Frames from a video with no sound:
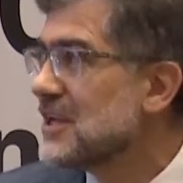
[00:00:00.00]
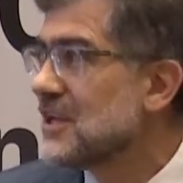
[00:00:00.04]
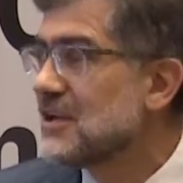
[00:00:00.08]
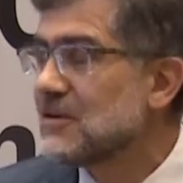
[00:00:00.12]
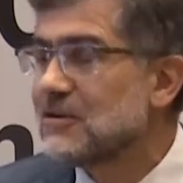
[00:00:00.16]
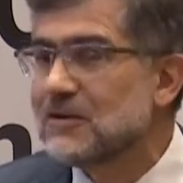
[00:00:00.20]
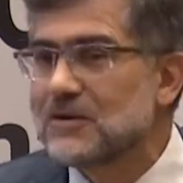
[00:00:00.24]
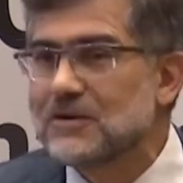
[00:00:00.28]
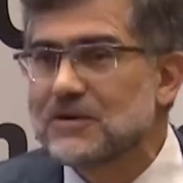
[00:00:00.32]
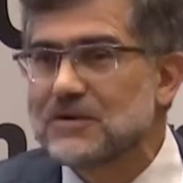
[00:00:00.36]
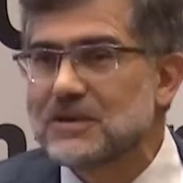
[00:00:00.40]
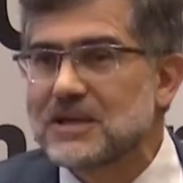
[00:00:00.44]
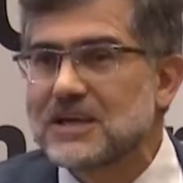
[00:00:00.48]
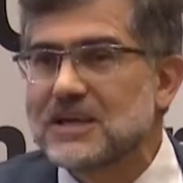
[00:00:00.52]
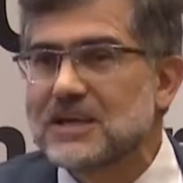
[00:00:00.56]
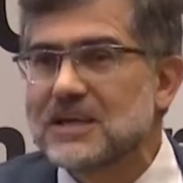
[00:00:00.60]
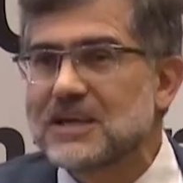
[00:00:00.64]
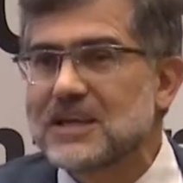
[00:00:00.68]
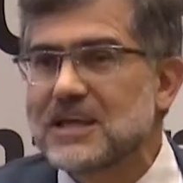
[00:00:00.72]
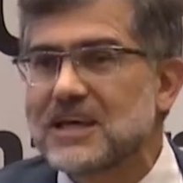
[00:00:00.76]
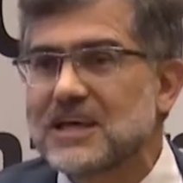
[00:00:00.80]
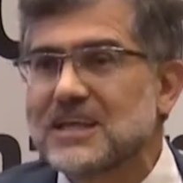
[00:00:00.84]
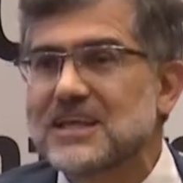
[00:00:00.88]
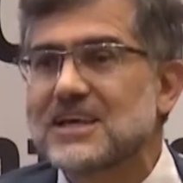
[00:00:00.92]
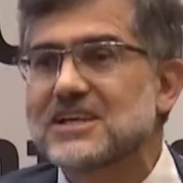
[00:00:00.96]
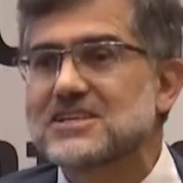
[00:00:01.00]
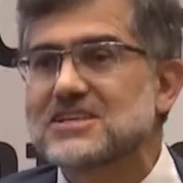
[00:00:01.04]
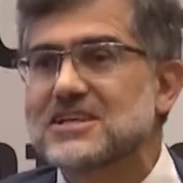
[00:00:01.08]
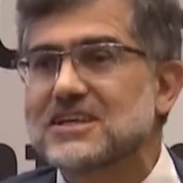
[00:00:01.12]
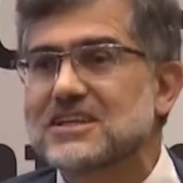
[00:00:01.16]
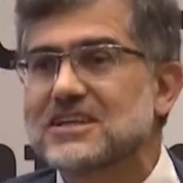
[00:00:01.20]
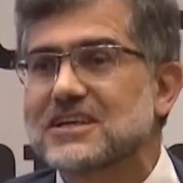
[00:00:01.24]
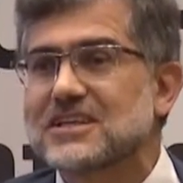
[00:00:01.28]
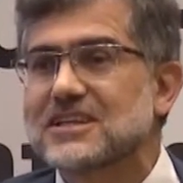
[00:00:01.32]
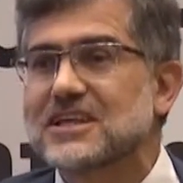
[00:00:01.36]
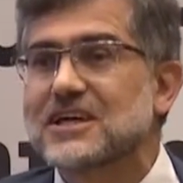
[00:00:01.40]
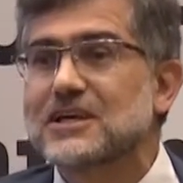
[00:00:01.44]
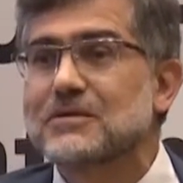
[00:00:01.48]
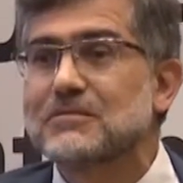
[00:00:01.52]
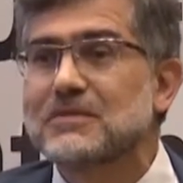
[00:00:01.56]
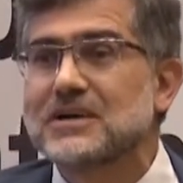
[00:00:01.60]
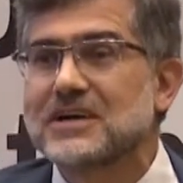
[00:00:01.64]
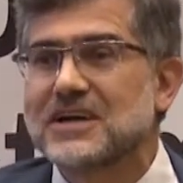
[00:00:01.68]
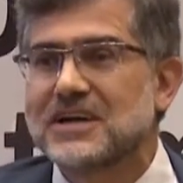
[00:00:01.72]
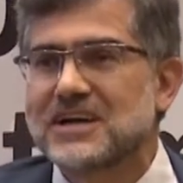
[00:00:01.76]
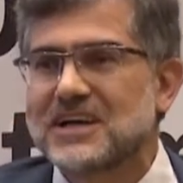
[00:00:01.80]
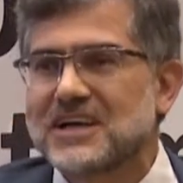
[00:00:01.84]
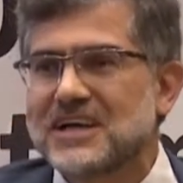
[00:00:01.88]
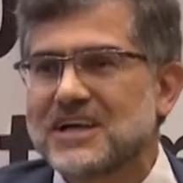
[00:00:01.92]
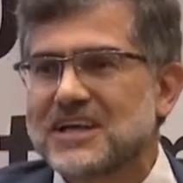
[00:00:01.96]
how they were developed
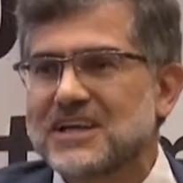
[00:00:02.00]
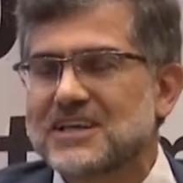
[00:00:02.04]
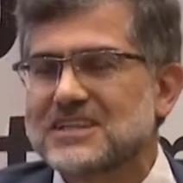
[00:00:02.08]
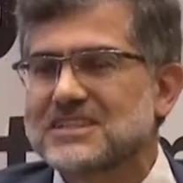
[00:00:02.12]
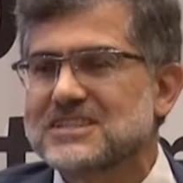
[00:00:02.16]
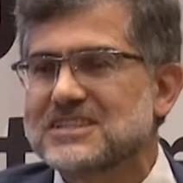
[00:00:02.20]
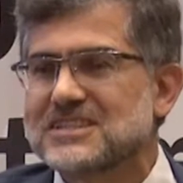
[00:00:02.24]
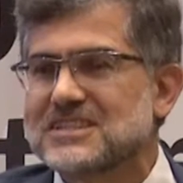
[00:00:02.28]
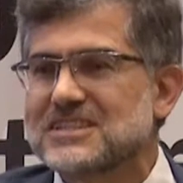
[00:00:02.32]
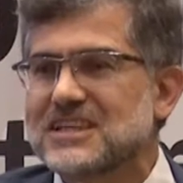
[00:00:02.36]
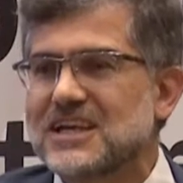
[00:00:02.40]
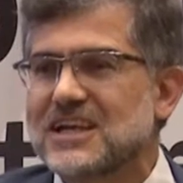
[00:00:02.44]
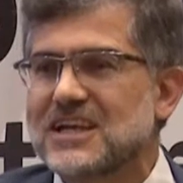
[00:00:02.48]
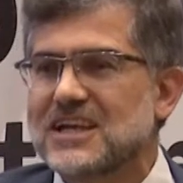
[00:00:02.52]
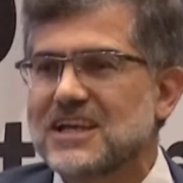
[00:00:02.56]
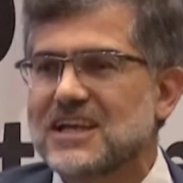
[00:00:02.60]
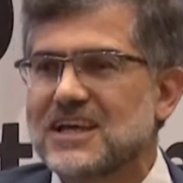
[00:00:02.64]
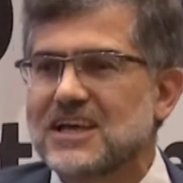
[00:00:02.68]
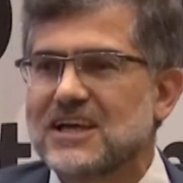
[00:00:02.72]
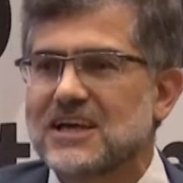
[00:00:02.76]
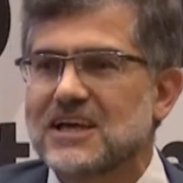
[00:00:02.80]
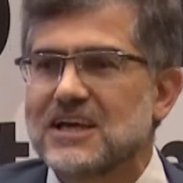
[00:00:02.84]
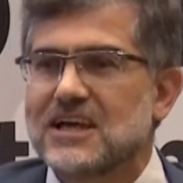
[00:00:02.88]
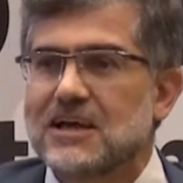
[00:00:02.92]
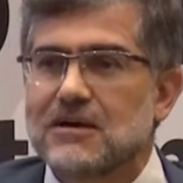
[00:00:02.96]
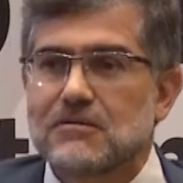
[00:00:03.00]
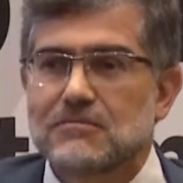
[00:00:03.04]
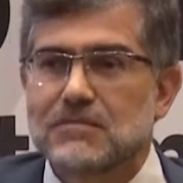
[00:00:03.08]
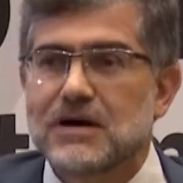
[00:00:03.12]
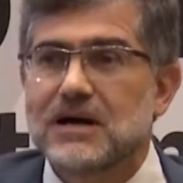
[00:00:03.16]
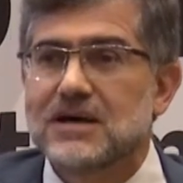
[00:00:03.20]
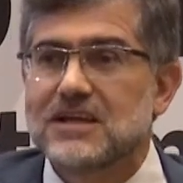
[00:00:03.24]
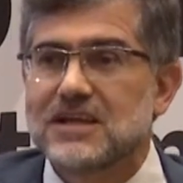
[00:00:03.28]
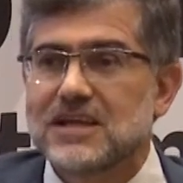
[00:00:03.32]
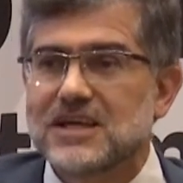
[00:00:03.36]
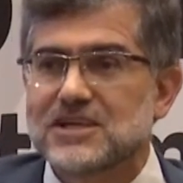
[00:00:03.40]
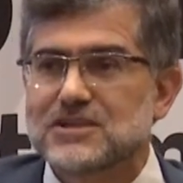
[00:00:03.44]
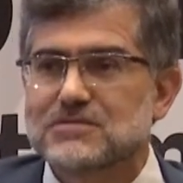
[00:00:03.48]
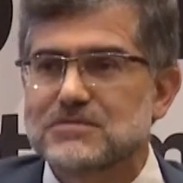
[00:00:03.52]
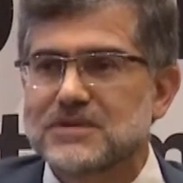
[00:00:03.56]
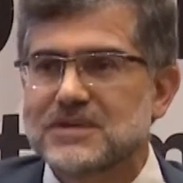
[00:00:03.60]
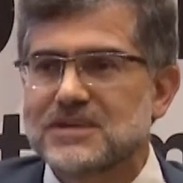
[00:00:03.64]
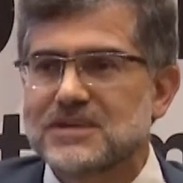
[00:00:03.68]
and passed. I will